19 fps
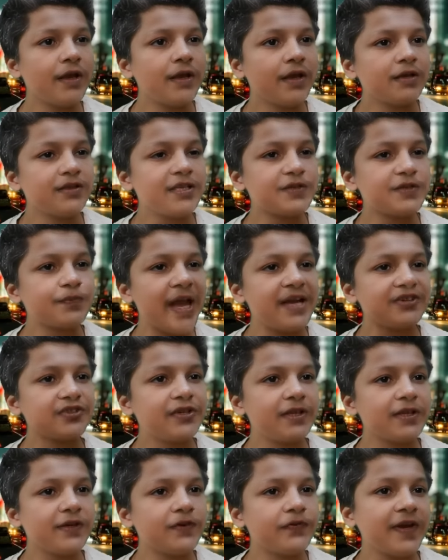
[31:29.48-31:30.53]
The
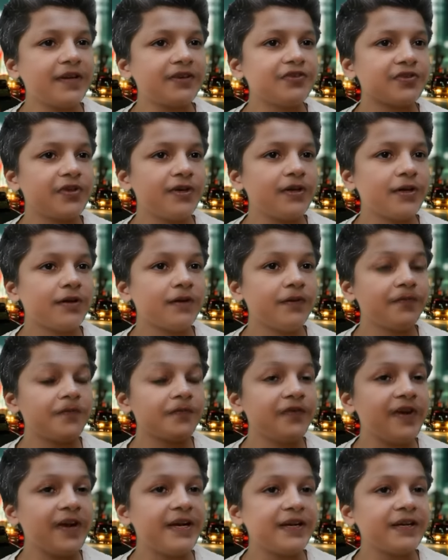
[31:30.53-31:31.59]
special effects are
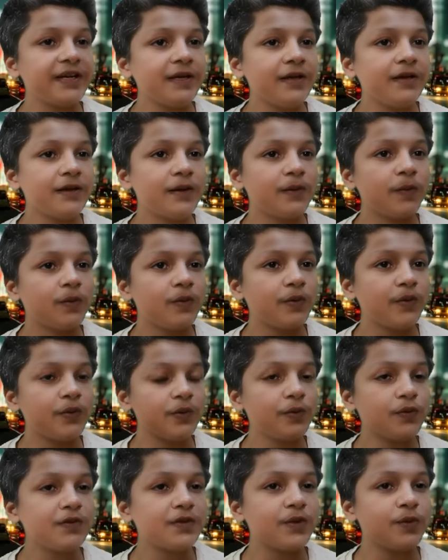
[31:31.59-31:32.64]
very
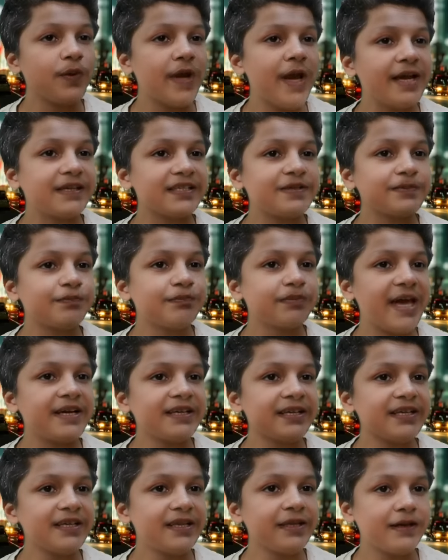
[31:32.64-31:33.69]
used very
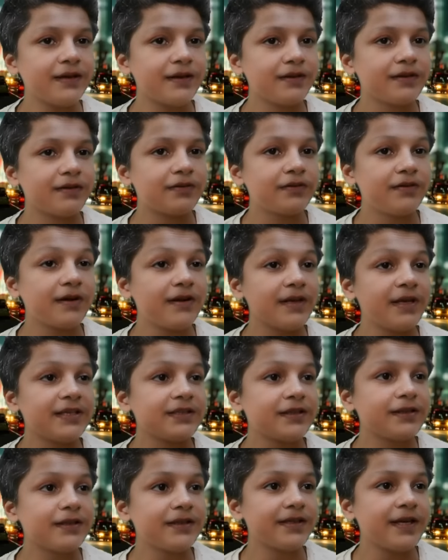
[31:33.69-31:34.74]
sparingly for
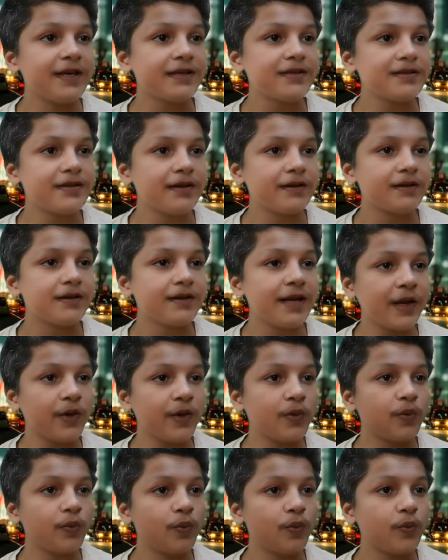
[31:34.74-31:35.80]
little things like a
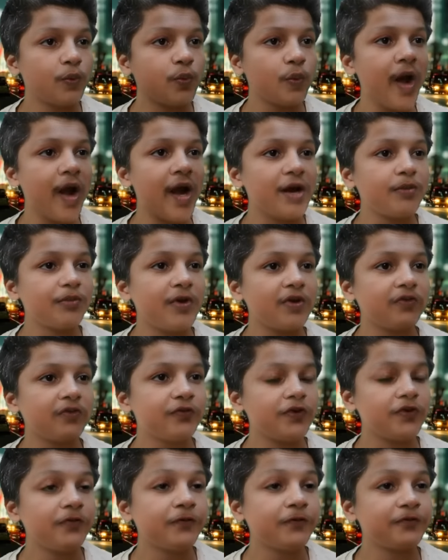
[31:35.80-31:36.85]
worm of
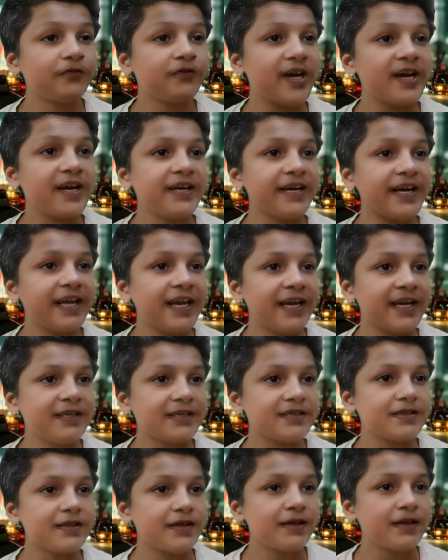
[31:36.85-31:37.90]
fire
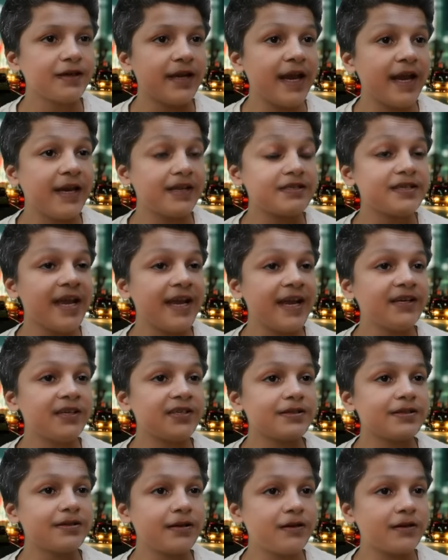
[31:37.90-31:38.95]
ants and a saint's
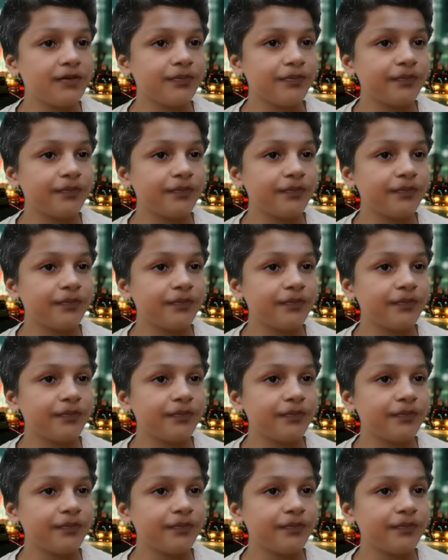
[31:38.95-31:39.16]
storm.